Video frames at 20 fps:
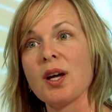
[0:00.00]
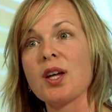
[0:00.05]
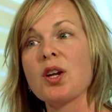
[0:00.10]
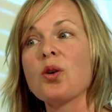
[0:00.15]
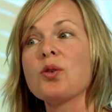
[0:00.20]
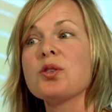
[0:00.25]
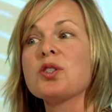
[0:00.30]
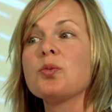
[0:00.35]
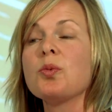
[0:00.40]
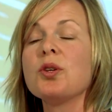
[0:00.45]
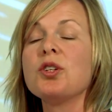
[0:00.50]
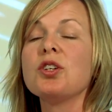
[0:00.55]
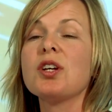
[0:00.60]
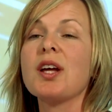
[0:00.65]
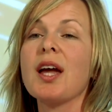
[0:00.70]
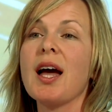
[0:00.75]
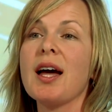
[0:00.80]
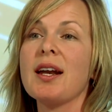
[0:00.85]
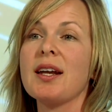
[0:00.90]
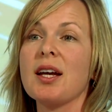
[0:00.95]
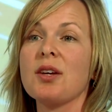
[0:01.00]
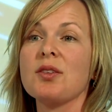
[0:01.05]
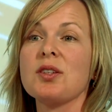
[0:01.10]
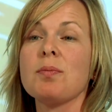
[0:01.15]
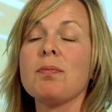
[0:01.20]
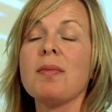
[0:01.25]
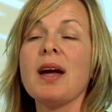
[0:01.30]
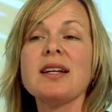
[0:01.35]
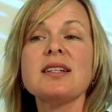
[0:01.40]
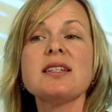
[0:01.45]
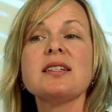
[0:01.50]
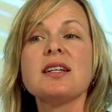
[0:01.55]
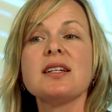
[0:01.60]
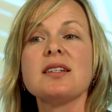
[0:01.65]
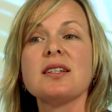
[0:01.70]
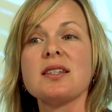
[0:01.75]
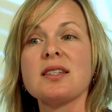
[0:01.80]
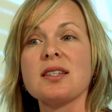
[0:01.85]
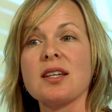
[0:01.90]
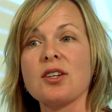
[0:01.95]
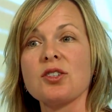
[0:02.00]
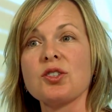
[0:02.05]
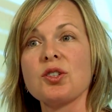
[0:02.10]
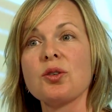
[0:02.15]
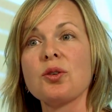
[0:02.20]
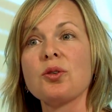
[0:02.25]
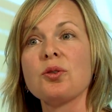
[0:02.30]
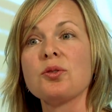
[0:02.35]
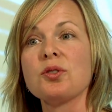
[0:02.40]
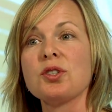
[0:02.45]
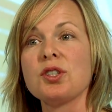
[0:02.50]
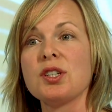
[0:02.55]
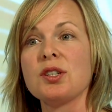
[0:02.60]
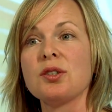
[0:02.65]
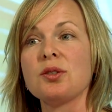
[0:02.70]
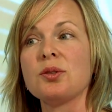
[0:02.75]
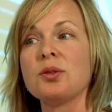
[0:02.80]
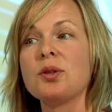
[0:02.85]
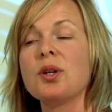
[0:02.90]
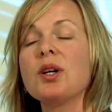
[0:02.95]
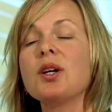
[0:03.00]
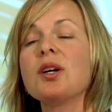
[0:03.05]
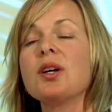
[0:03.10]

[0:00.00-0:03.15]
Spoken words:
And also when you carry out a metadata search on GoGeo,